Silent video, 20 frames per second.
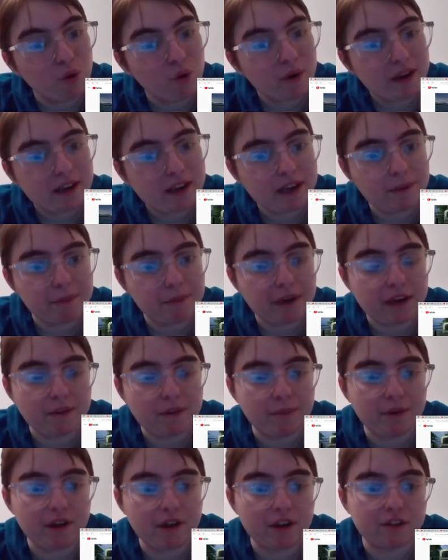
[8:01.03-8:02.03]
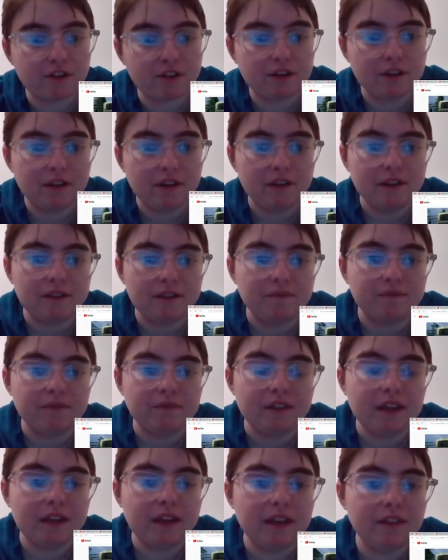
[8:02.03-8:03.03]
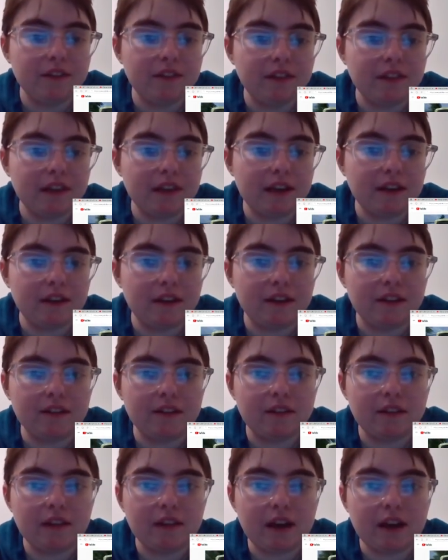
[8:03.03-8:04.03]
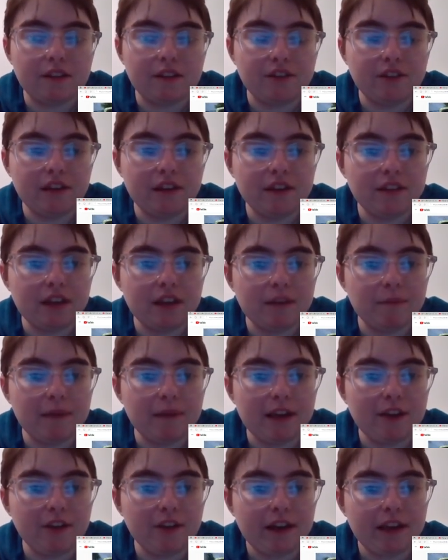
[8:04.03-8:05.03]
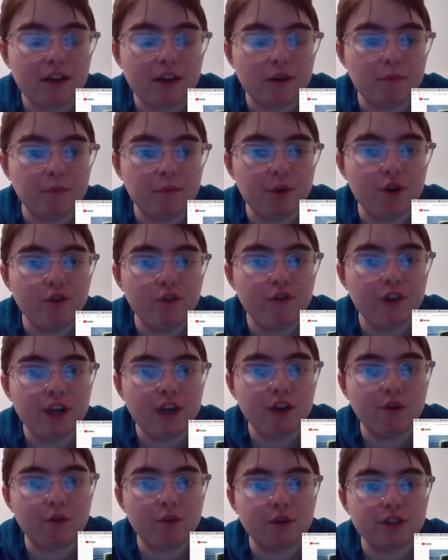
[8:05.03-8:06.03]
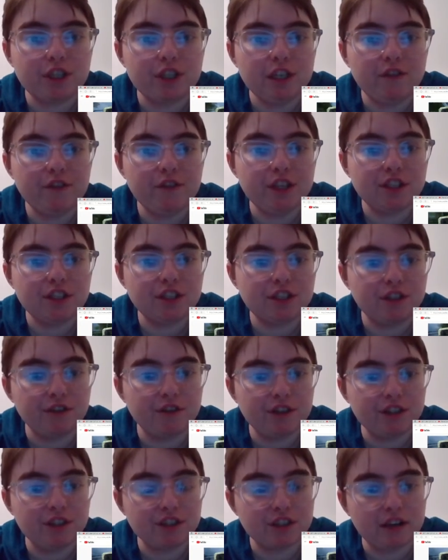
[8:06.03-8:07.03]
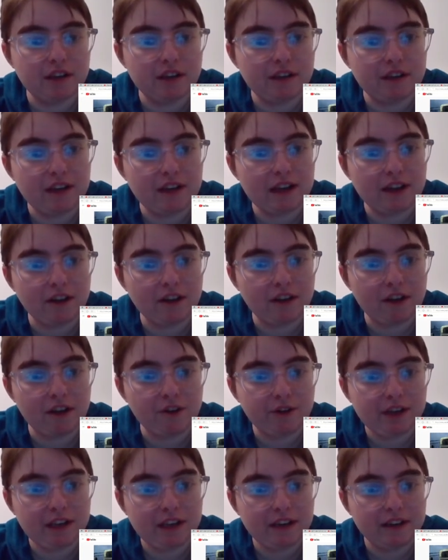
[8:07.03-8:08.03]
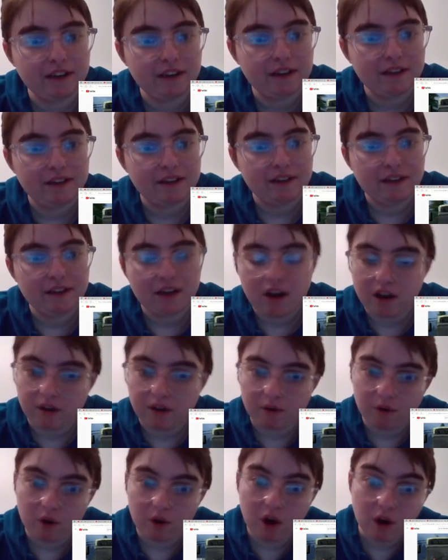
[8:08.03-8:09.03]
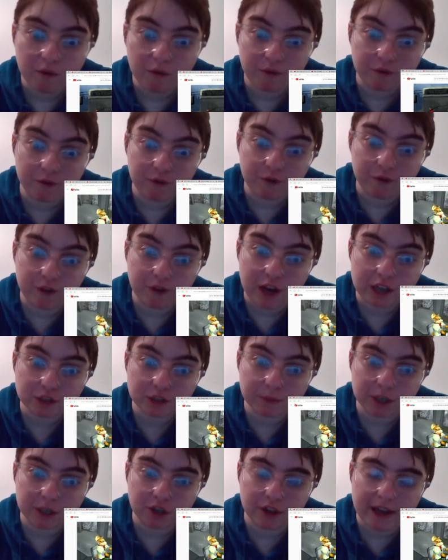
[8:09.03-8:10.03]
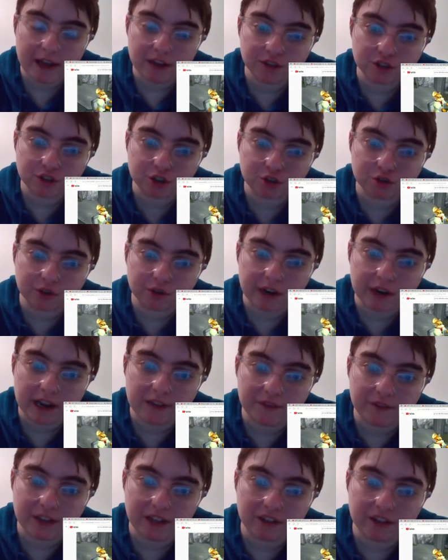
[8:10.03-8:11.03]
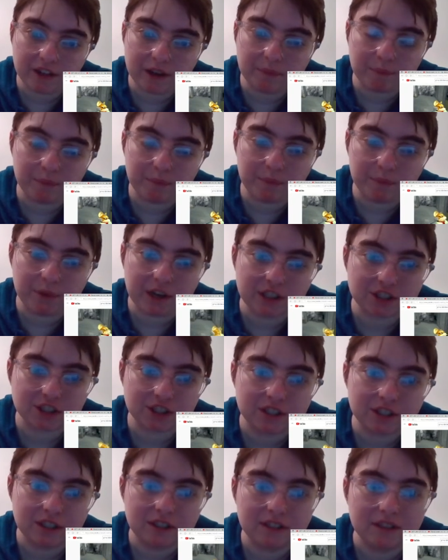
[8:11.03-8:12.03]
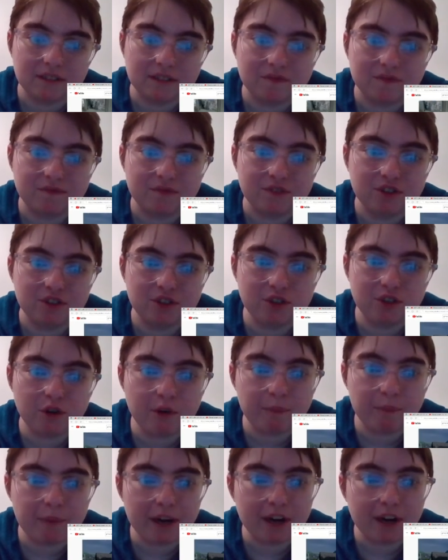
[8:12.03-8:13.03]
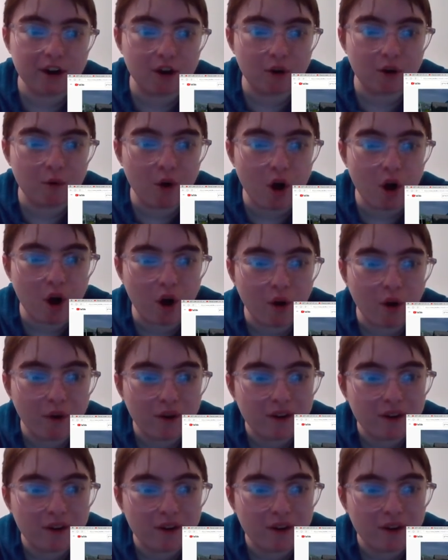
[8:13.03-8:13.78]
hit by a bus. And then I think they made like a movie or TV series on Nickelodeon. Oh, Fox McCloud is driving the bus. Do a barrel roll.